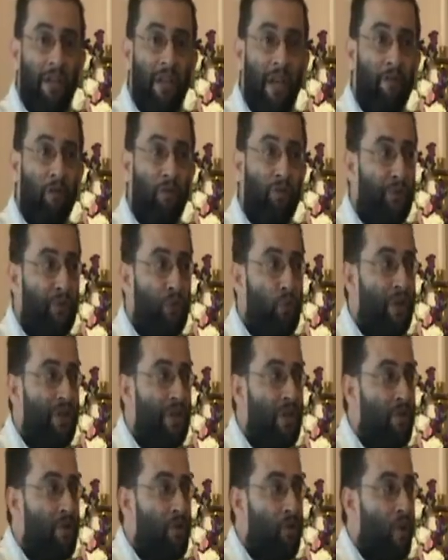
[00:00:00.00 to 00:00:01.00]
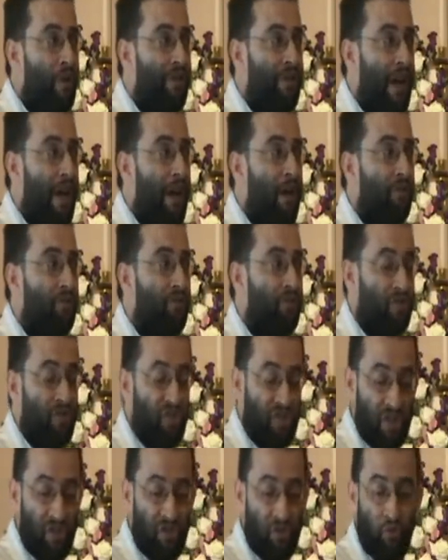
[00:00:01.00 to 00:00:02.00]
He never threw anyone
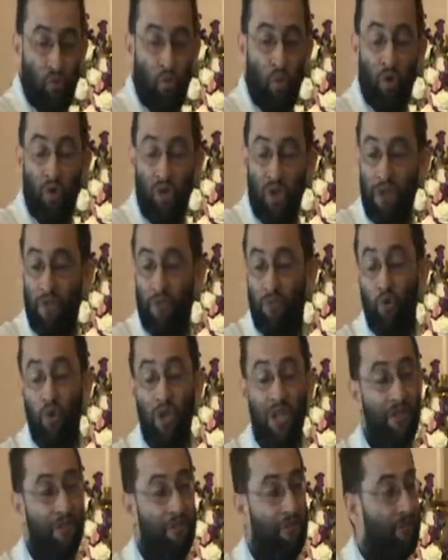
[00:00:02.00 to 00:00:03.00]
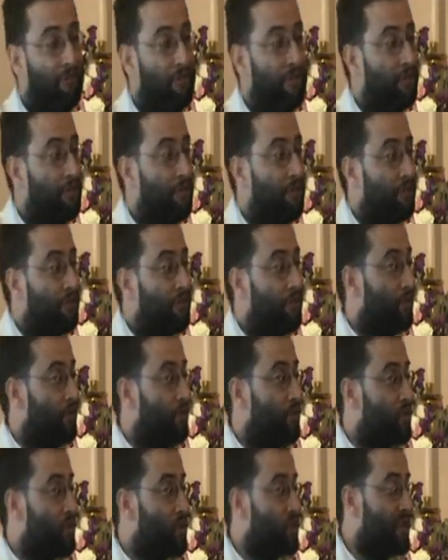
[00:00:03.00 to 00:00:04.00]
out. He says, "You want to leave, you leave
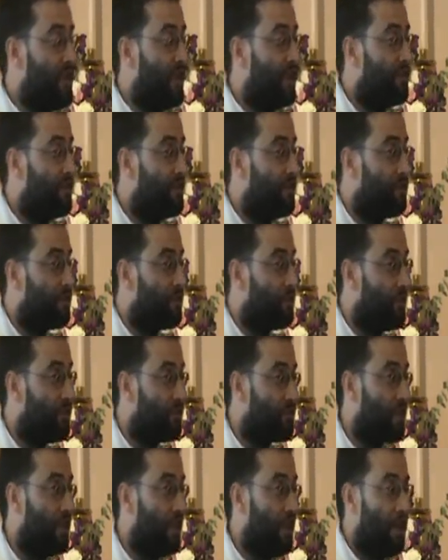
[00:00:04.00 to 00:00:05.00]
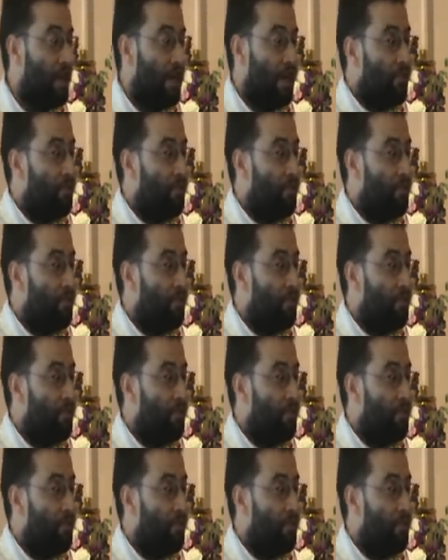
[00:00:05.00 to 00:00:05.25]
the society if you wish,"